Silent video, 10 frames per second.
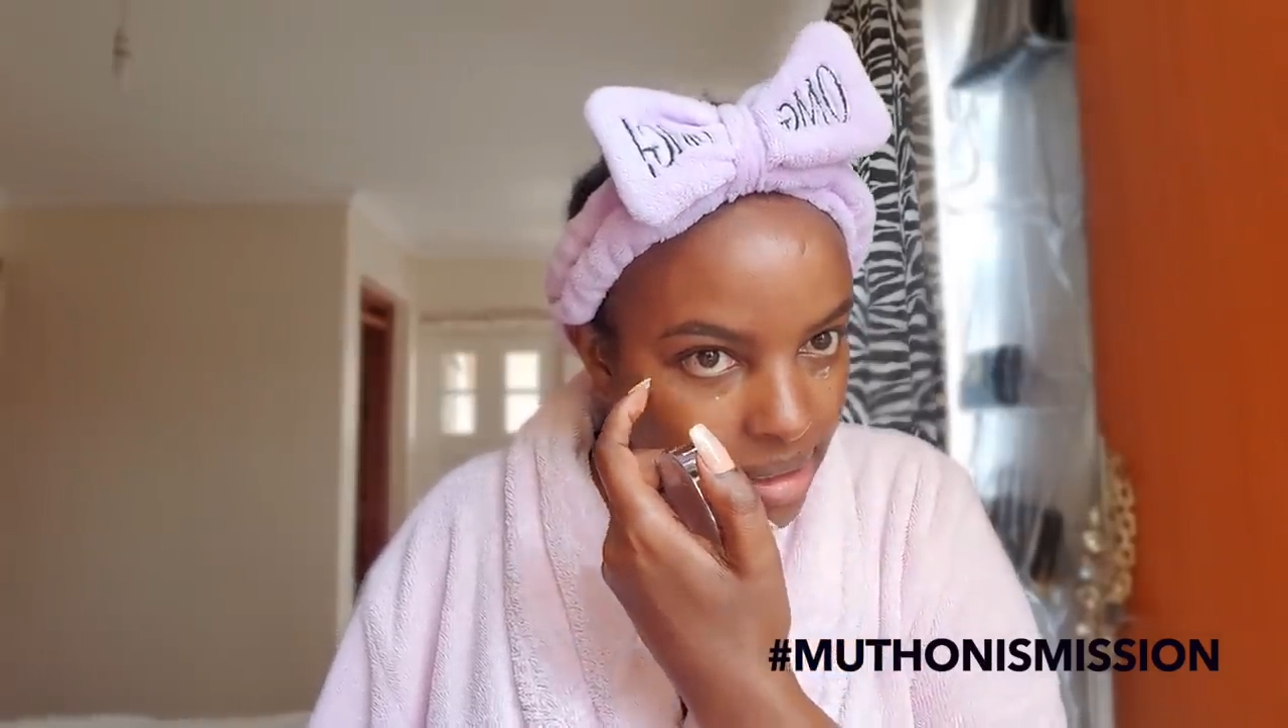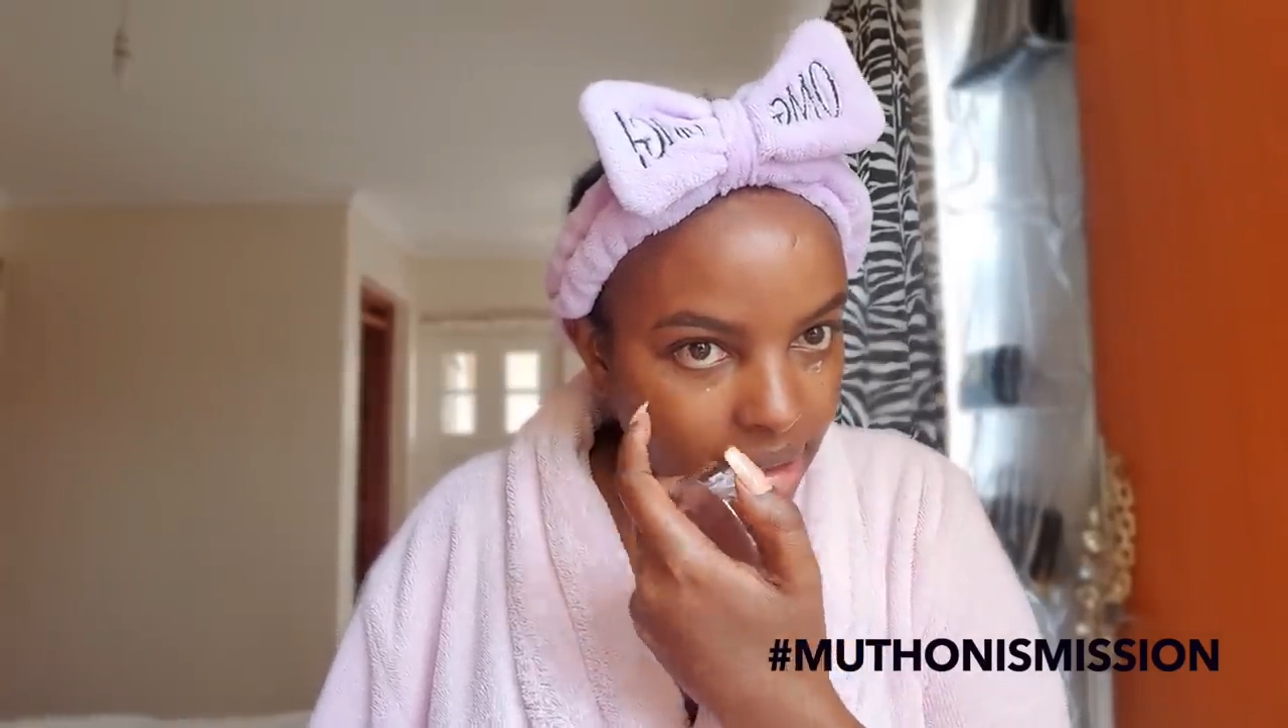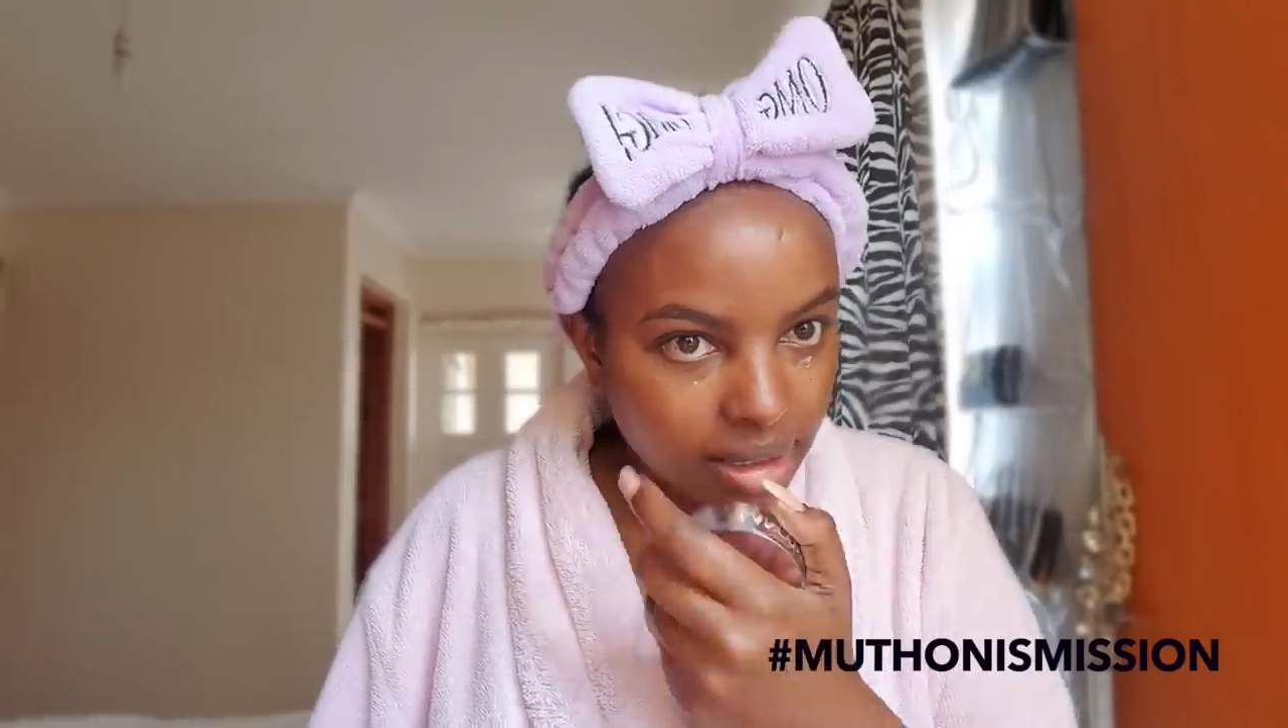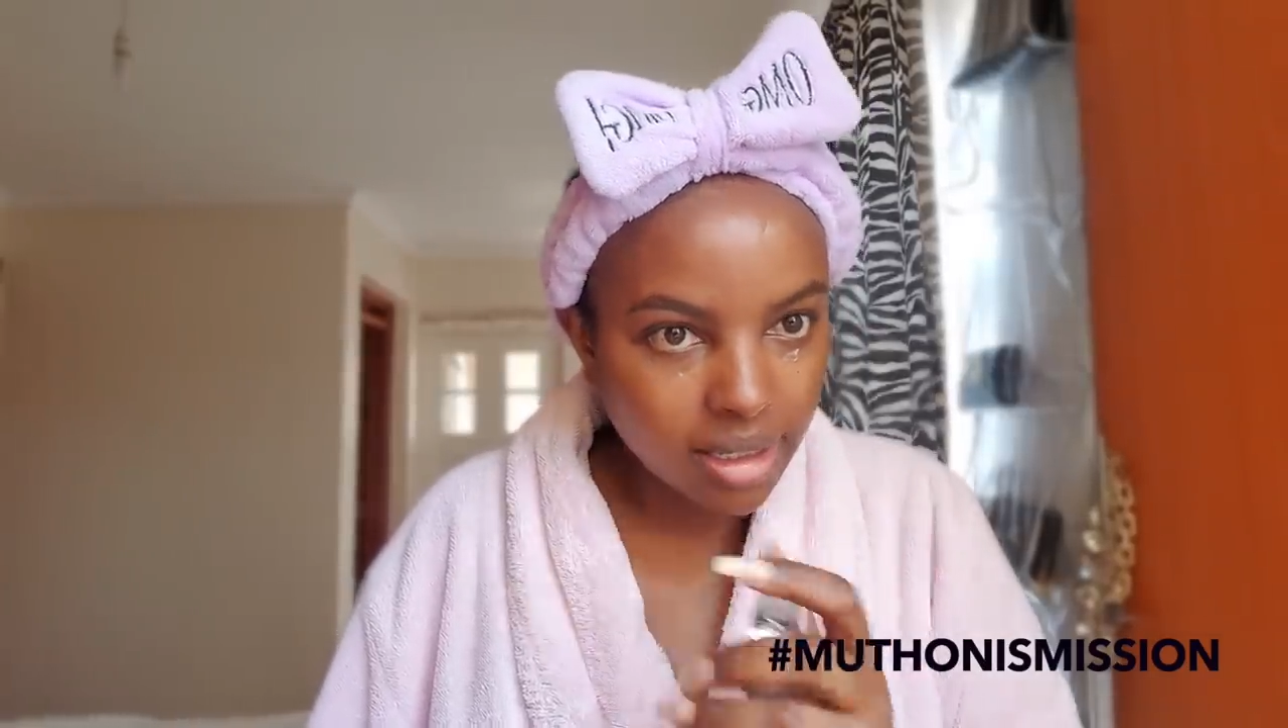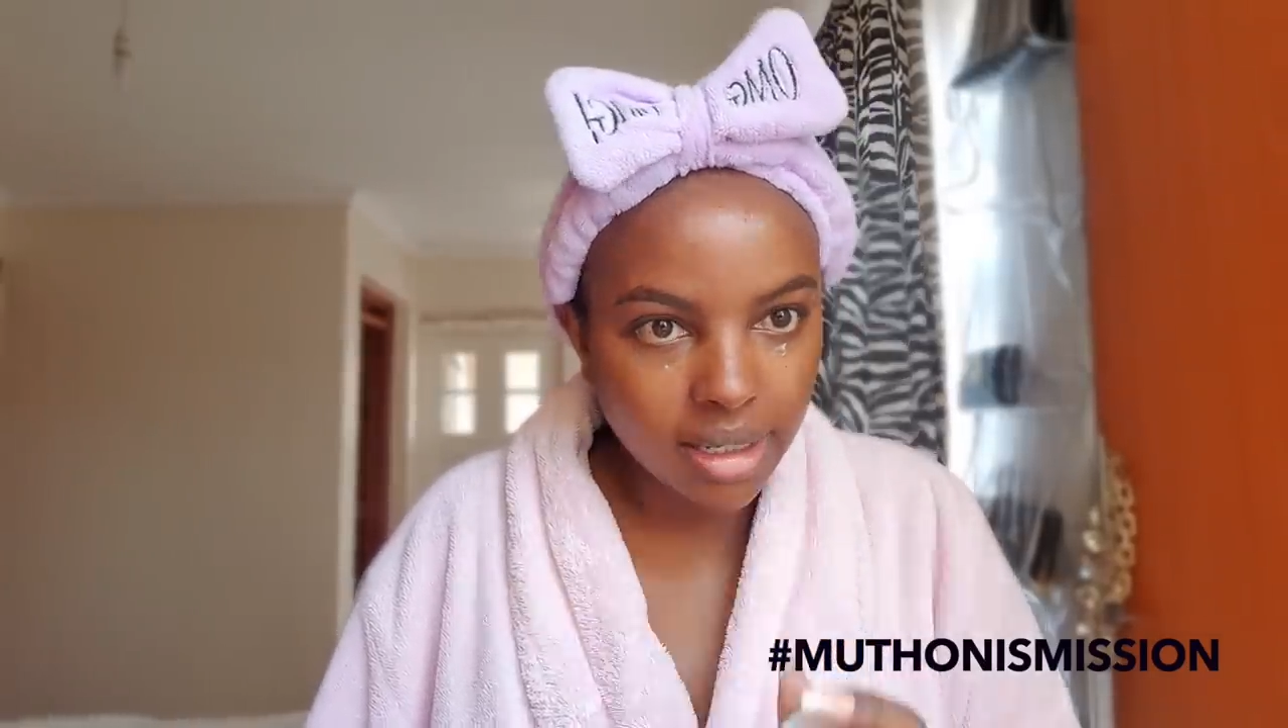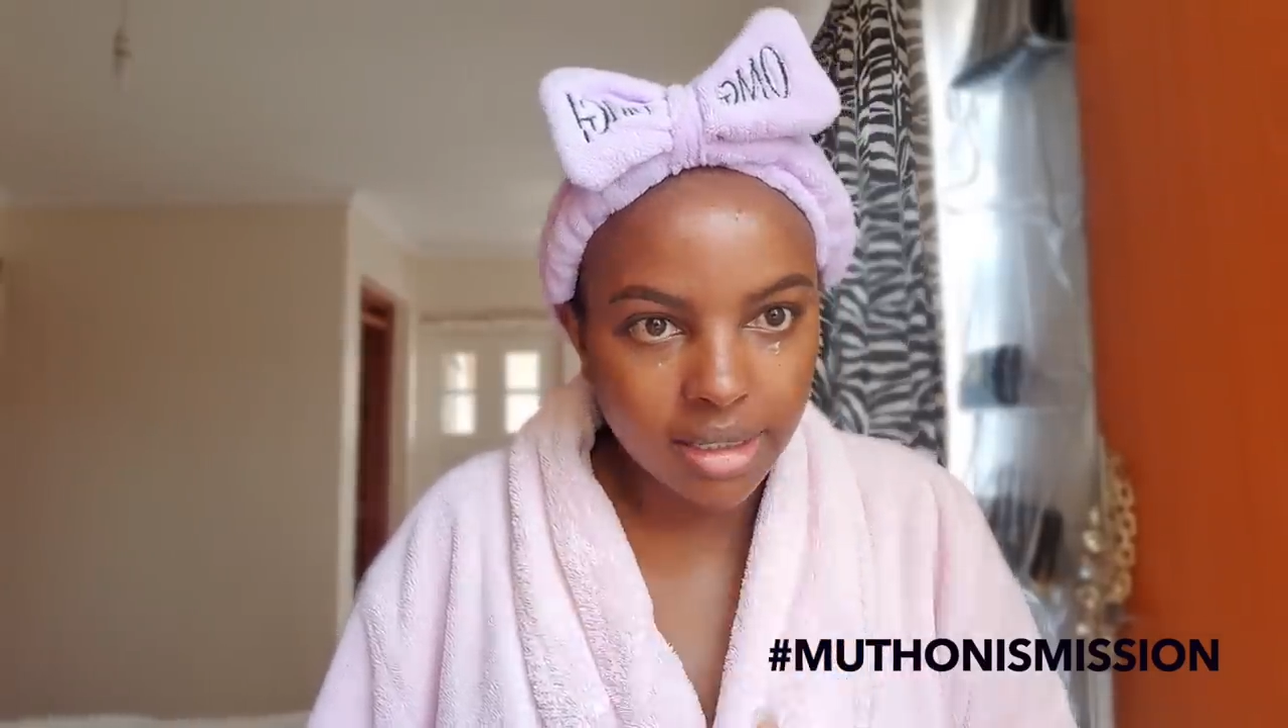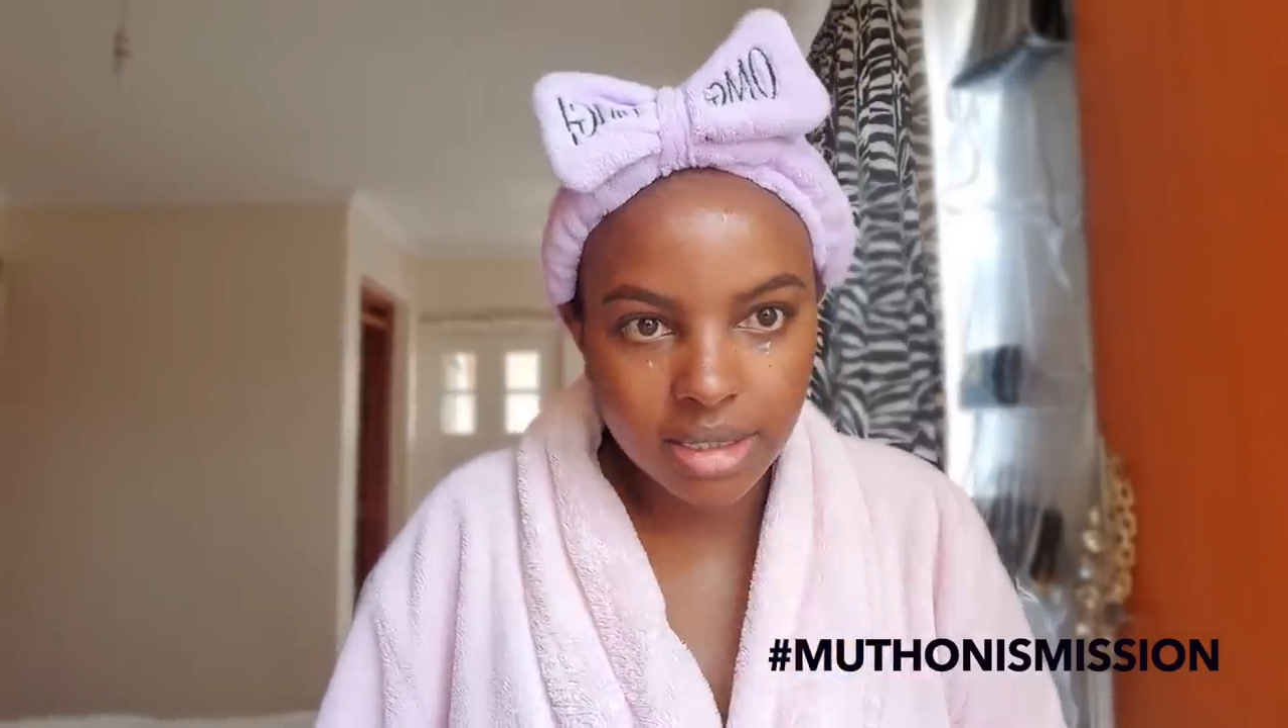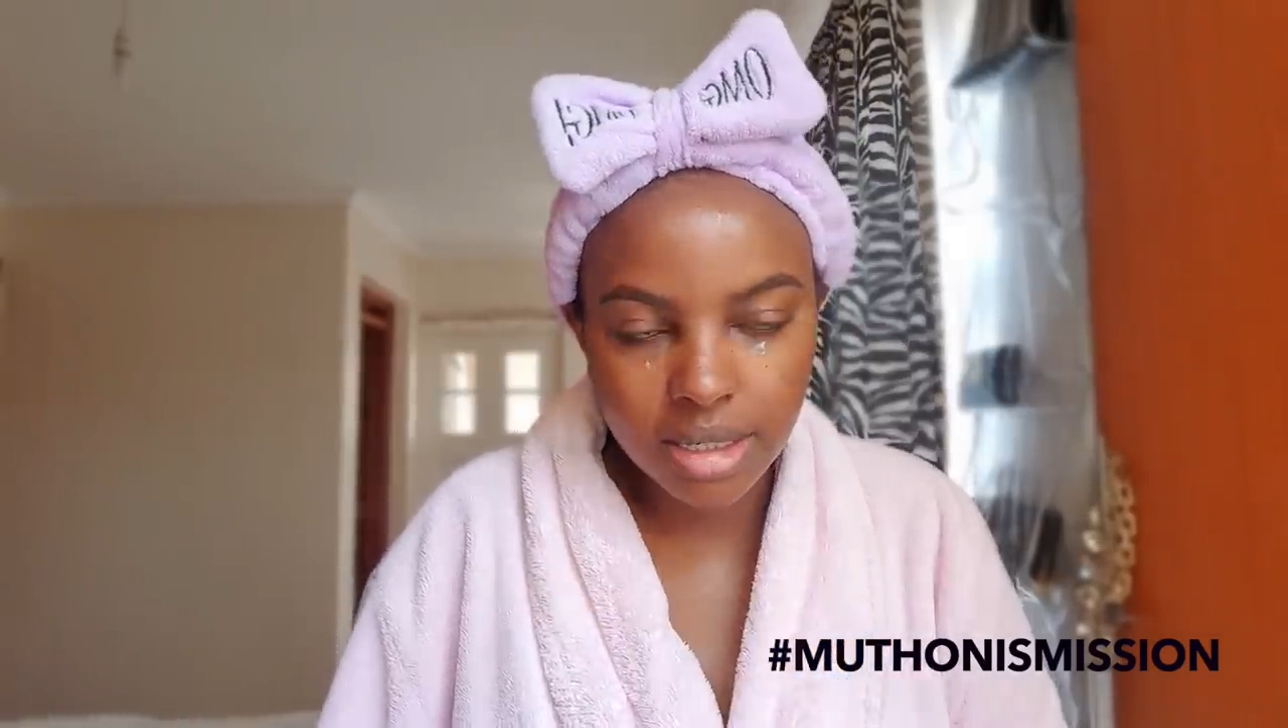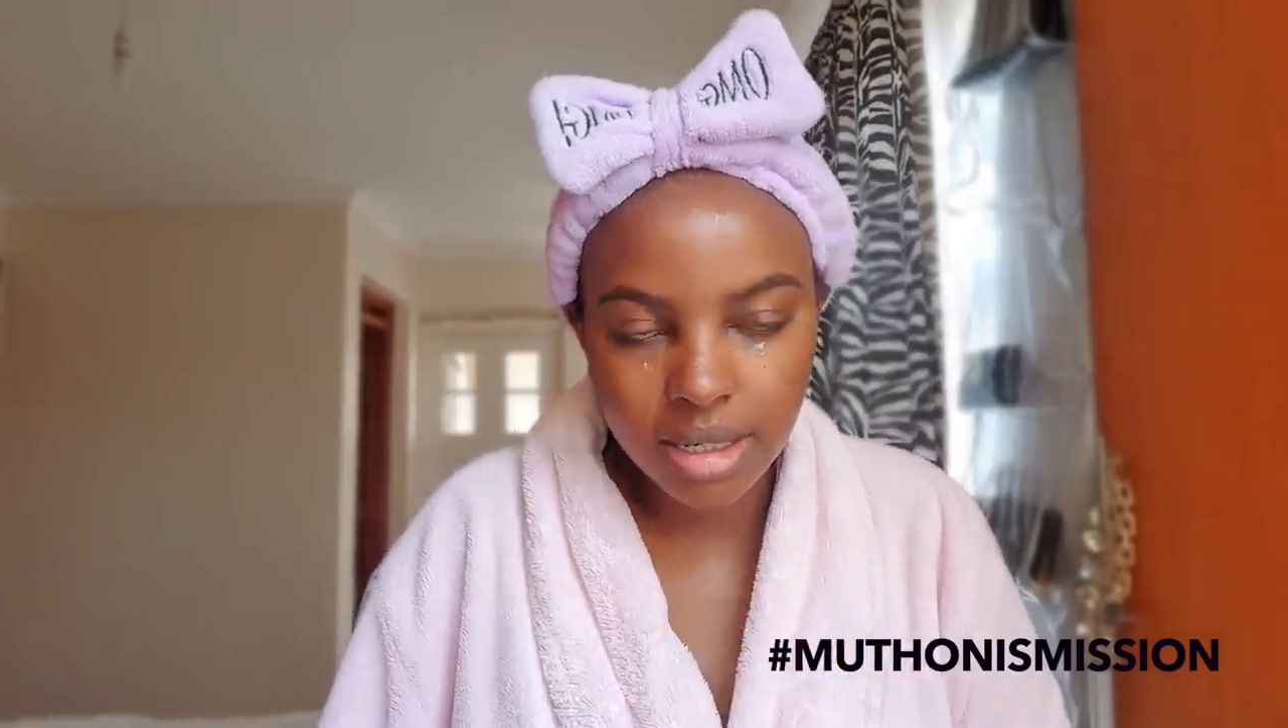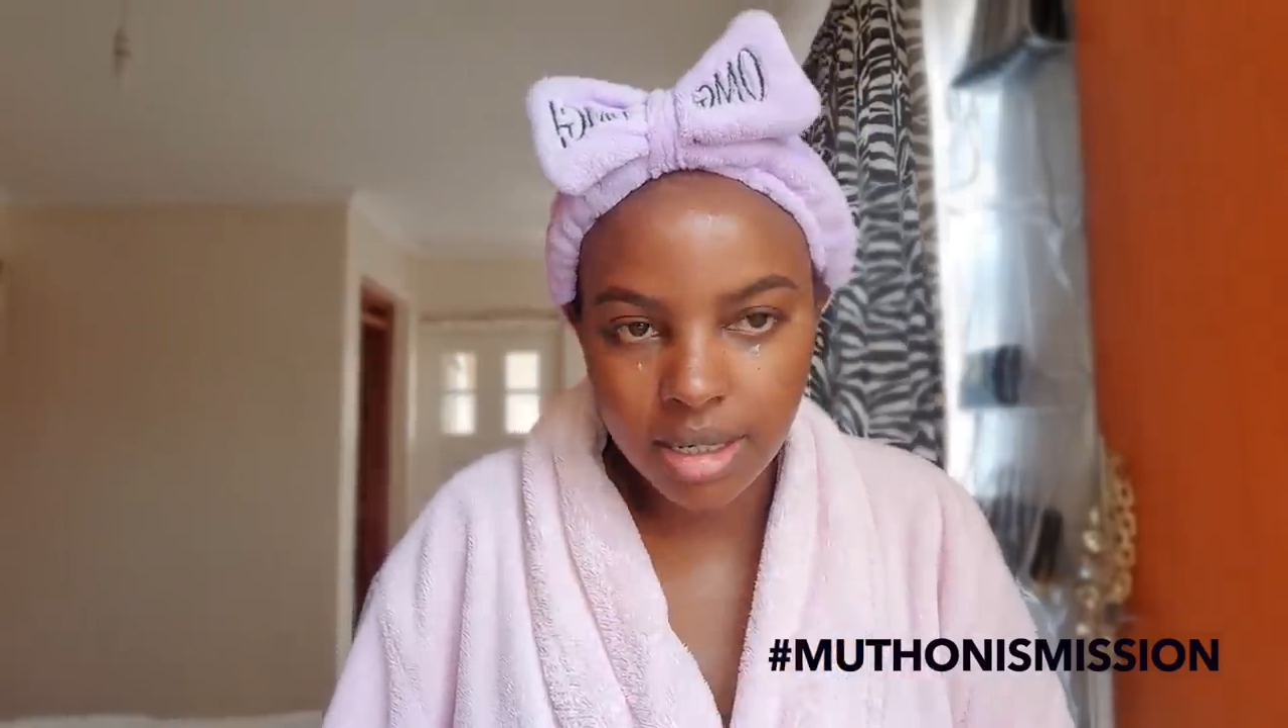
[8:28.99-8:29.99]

like that